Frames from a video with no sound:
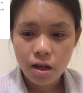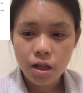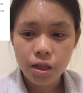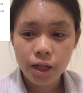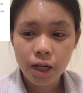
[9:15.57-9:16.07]

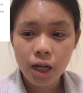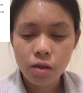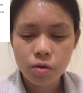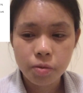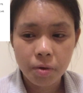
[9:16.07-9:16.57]
Looking at
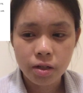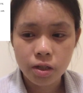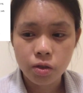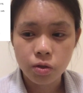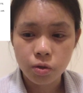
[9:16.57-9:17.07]
the
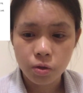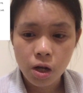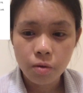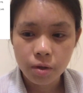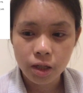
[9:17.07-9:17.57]
respondents who do
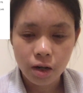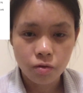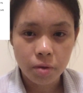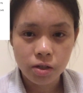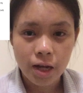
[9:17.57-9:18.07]
not want the
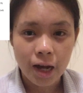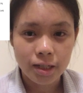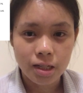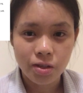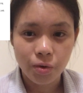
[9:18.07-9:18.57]
government to
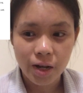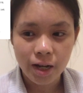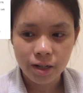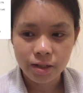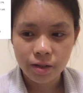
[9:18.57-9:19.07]
access their
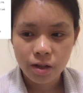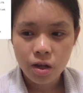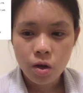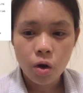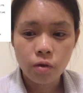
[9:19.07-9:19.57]
data,
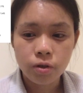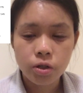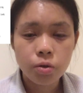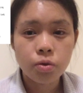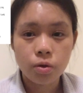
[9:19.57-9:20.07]
over
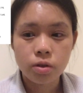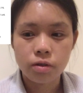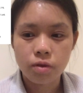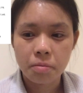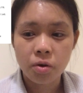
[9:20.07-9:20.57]
2/3
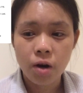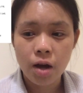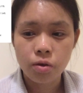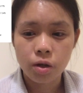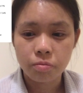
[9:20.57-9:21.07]
of them are
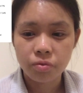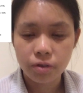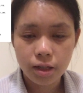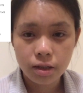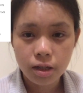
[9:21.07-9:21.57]
either
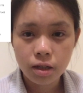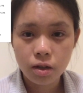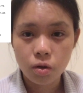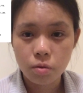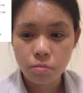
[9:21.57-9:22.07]
completely
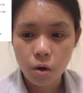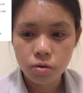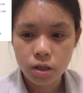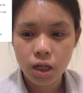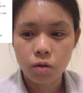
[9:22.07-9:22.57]
or
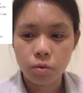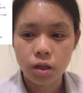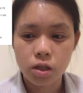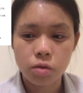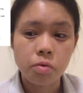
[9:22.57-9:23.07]
mostly
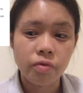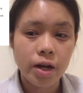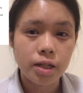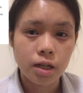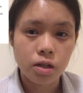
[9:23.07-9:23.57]
unwilling to
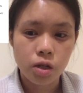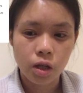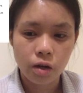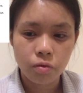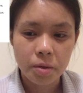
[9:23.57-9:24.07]
provide data to the
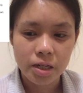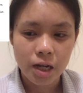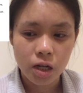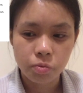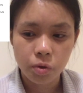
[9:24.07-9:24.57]
government
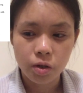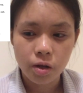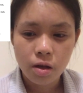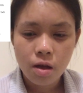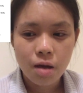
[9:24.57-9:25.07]
dashboard,
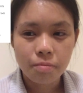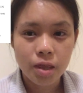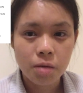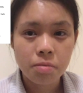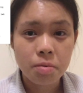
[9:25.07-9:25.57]
but
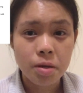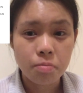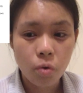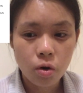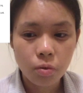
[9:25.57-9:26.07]
they may be
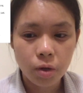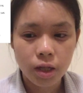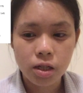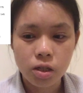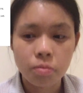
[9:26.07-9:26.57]
more
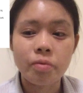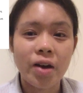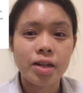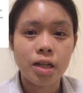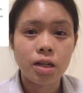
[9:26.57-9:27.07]
willing to
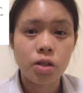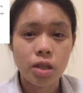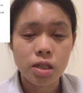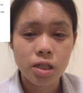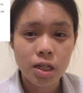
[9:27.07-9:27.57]
provide data to
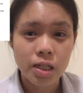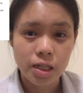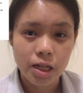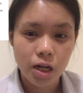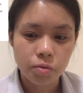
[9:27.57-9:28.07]
the
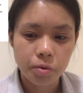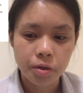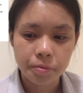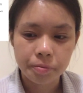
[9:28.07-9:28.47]
citizen dashboard.